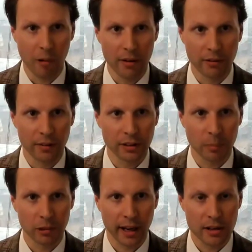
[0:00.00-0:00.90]
waiver of
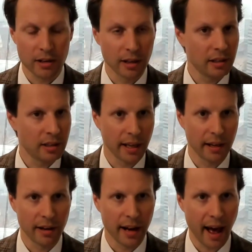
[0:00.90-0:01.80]
subrogation, it's
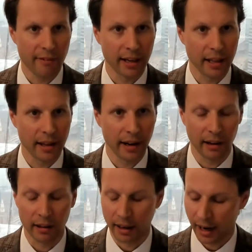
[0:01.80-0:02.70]
standard to have it in
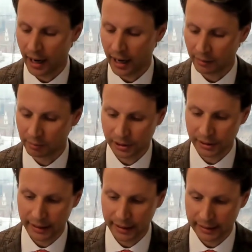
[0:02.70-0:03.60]
there
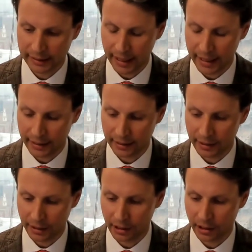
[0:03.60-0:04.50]
to the extent that
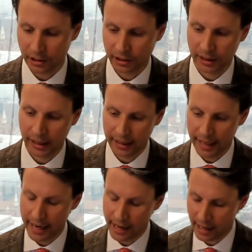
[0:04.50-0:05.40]
there's
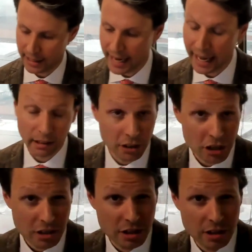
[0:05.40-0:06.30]

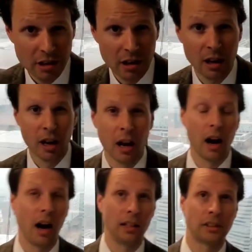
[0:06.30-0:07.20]
negligence
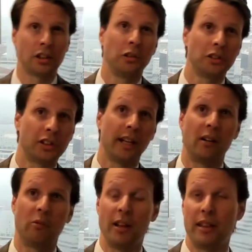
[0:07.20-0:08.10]

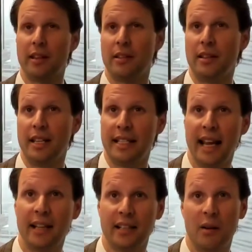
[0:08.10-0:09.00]
associated with either
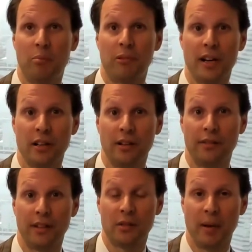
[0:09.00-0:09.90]
tenant's operation of
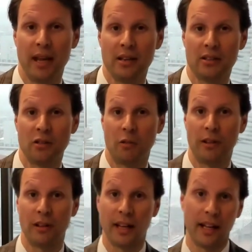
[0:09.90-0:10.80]
its space or
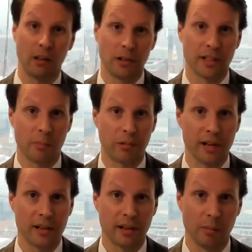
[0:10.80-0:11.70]
the landlord's
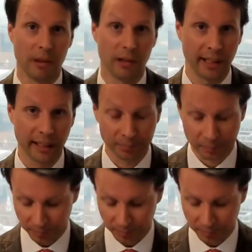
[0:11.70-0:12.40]
operation of the building,